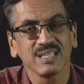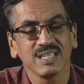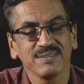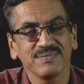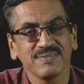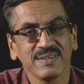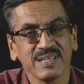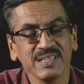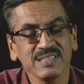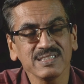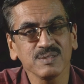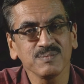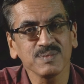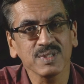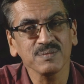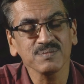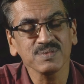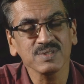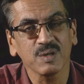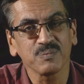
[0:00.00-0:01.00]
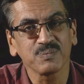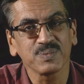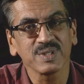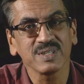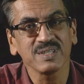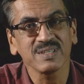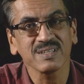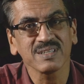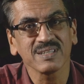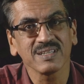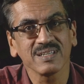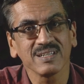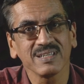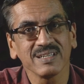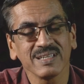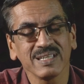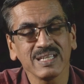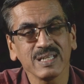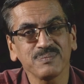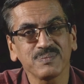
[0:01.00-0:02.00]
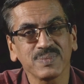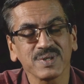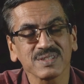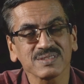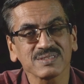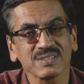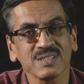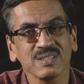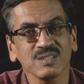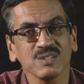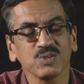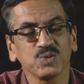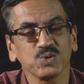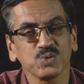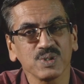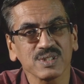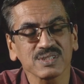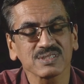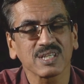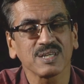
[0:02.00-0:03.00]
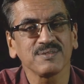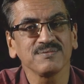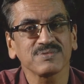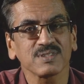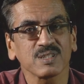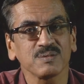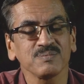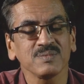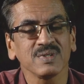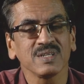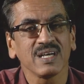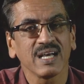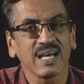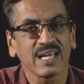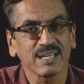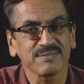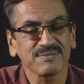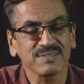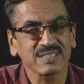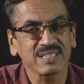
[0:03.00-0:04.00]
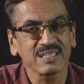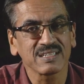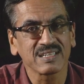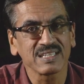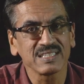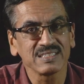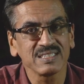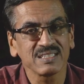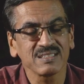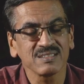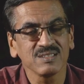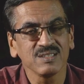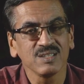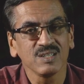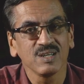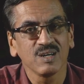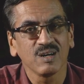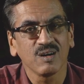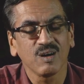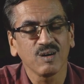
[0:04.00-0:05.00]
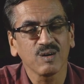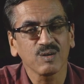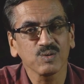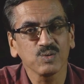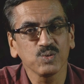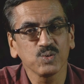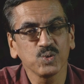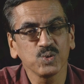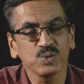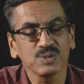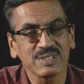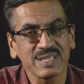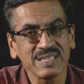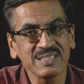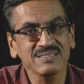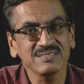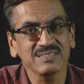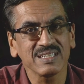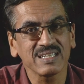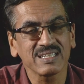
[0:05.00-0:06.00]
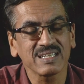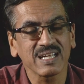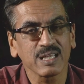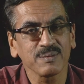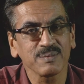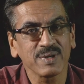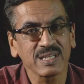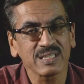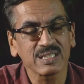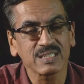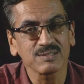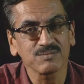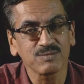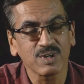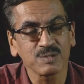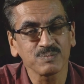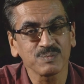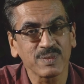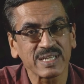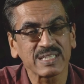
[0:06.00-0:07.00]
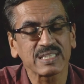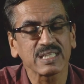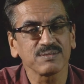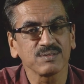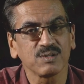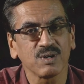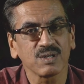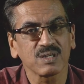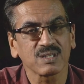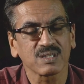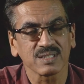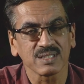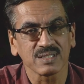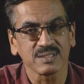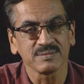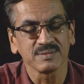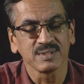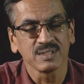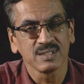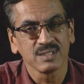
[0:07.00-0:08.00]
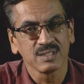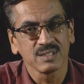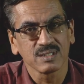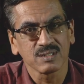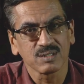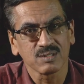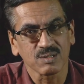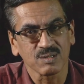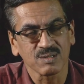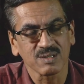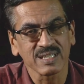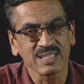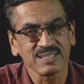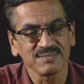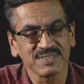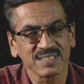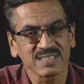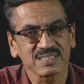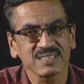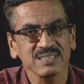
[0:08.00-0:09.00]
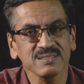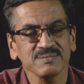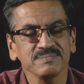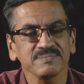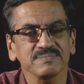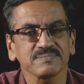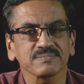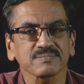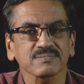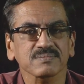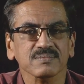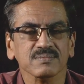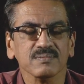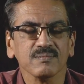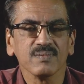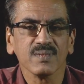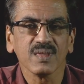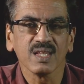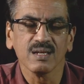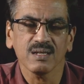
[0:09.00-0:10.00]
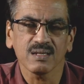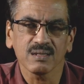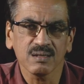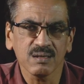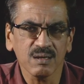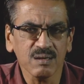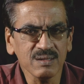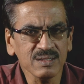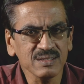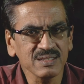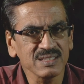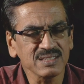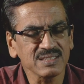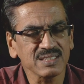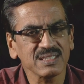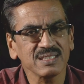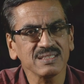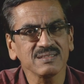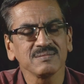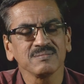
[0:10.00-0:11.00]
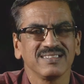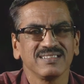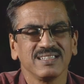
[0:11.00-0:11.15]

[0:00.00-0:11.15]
If any symptoms appear in a person who has come from an affected region or who thinks that I might, one might have got uh, corona infection, call Disha.